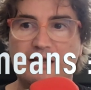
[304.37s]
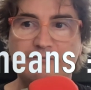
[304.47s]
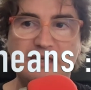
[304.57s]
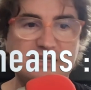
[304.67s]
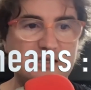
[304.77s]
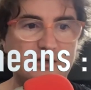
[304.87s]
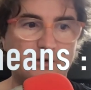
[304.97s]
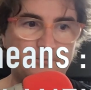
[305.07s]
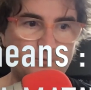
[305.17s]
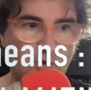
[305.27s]
making
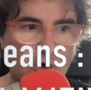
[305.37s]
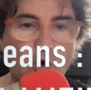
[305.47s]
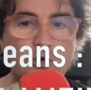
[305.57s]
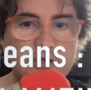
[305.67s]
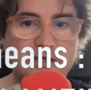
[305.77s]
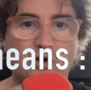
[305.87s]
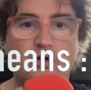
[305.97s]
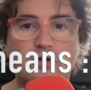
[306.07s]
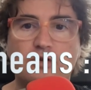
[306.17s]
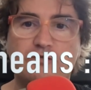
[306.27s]

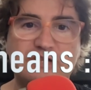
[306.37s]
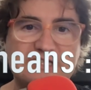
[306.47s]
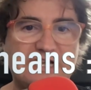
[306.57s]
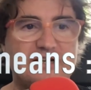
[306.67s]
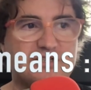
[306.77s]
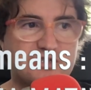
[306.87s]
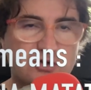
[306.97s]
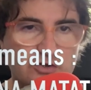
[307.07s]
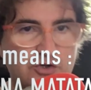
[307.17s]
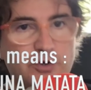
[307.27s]
all of this hard
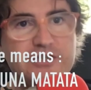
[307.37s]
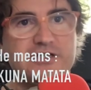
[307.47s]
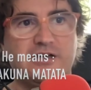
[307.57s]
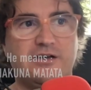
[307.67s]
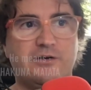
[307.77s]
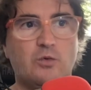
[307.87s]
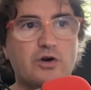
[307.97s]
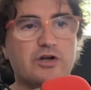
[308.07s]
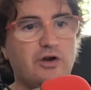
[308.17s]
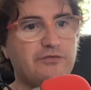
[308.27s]
choice
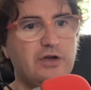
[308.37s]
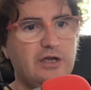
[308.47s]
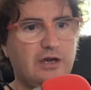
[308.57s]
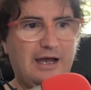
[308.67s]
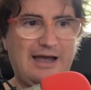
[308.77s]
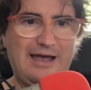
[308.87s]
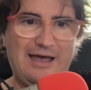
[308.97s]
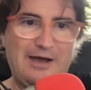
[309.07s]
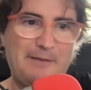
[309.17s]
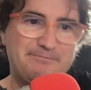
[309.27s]
work of
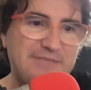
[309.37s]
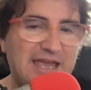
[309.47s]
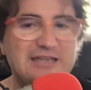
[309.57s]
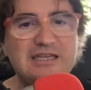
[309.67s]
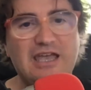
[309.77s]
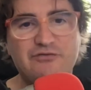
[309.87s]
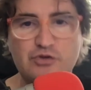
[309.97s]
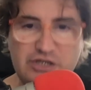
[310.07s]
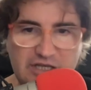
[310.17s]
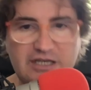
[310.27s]
updating
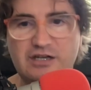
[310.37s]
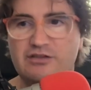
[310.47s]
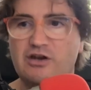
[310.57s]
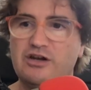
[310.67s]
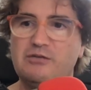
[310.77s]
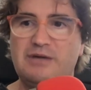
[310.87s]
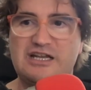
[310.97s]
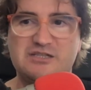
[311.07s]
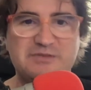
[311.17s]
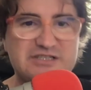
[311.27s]
every year the learning
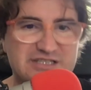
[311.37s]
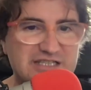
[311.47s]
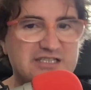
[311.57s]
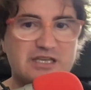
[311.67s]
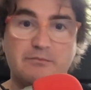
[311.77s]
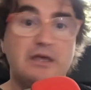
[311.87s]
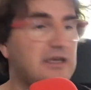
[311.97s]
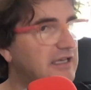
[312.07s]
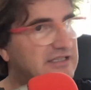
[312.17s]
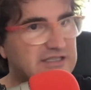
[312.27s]
management system,
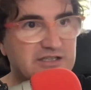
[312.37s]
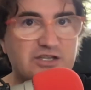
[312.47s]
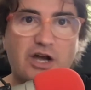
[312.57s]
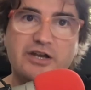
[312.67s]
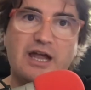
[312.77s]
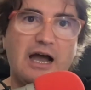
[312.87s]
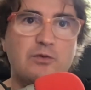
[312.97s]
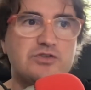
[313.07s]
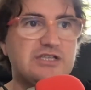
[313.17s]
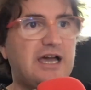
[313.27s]
it's done
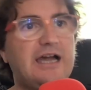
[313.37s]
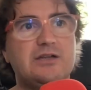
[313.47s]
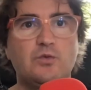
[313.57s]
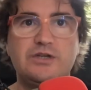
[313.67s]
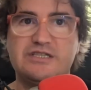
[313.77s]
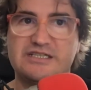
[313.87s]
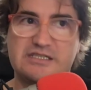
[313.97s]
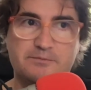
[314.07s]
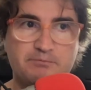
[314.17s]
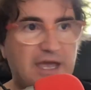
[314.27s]
outside. We
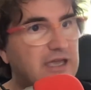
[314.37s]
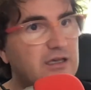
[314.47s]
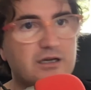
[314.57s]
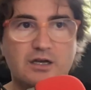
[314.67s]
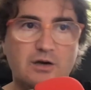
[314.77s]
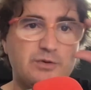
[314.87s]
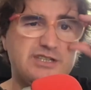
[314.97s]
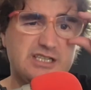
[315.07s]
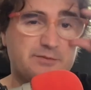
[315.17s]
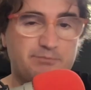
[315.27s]
just pay
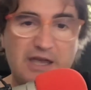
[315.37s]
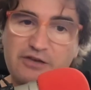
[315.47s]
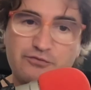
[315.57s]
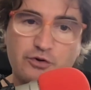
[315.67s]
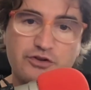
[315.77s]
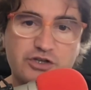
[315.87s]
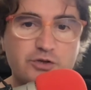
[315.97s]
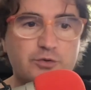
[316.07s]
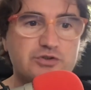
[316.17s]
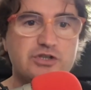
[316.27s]
for the
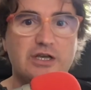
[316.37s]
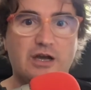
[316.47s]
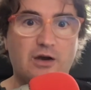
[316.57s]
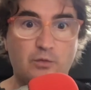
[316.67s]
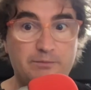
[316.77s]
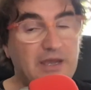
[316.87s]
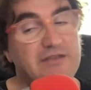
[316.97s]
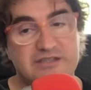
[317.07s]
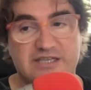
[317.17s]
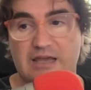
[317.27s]
use. We pay
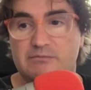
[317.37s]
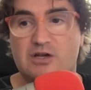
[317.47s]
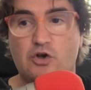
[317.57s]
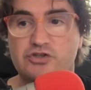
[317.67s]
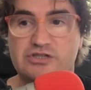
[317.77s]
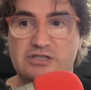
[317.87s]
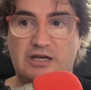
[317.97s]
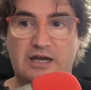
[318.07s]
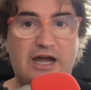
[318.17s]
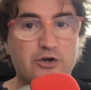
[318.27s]
the same. The costs
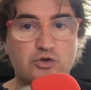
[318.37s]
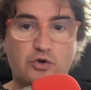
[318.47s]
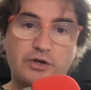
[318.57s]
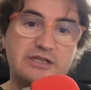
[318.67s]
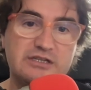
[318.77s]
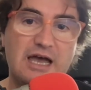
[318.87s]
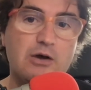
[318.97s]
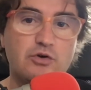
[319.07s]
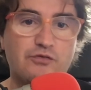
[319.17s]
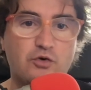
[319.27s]
are not going
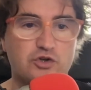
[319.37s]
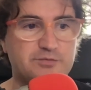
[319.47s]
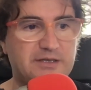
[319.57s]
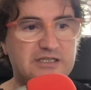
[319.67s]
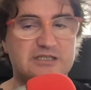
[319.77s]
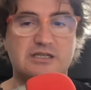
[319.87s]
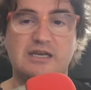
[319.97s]
down, of course, but it's